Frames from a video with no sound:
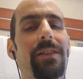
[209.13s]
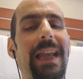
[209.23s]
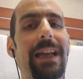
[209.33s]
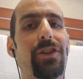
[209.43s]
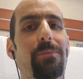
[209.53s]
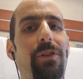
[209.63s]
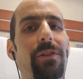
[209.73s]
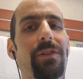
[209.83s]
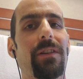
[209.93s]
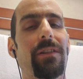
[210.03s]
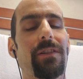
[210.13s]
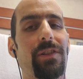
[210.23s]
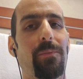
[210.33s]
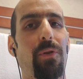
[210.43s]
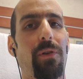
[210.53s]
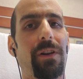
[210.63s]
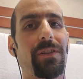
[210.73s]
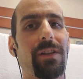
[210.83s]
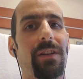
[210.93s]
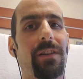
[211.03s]
tangible support
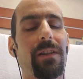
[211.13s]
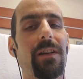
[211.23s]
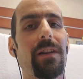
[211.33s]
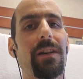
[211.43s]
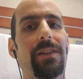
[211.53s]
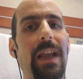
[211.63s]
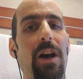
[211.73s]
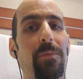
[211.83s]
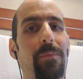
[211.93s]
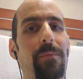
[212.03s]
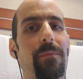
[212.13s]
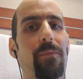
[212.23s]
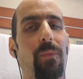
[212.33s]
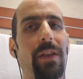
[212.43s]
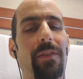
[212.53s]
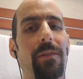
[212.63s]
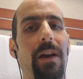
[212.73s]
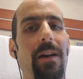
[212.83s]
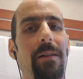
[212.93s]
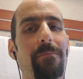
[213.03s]
to help with
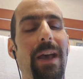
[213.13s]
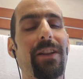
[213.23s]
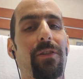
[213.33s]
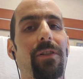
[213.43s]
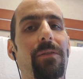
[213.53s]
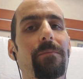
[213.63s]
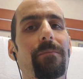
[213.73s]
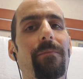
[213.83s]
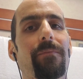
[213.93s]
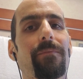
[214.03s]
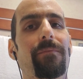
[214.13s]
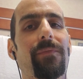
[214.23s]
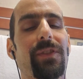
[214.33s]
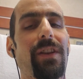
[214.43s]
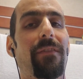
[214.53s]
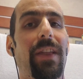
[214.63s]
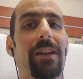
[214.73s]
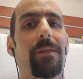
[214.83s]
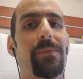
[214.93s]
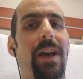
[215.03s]
medical stuff that
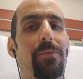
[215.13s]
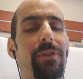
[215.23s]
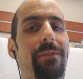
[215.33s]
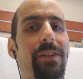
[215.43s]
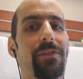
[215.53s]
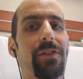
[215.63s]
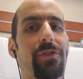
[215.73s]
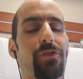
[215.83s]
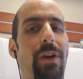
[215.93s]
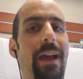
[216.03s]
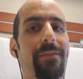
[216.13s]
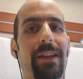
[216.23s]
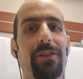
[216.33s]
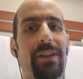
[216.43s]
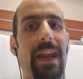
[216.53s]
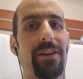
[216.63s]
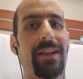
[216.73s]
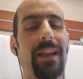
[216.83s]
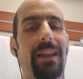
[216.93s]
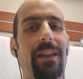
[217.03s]
comes up, or even just driving or
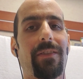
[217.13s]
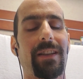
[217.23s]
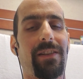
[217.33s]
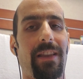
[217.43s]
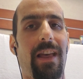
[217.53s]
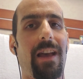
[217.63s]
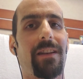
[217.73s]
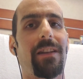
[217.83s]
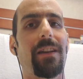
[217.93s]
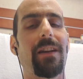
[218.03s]
caretaking, things like that.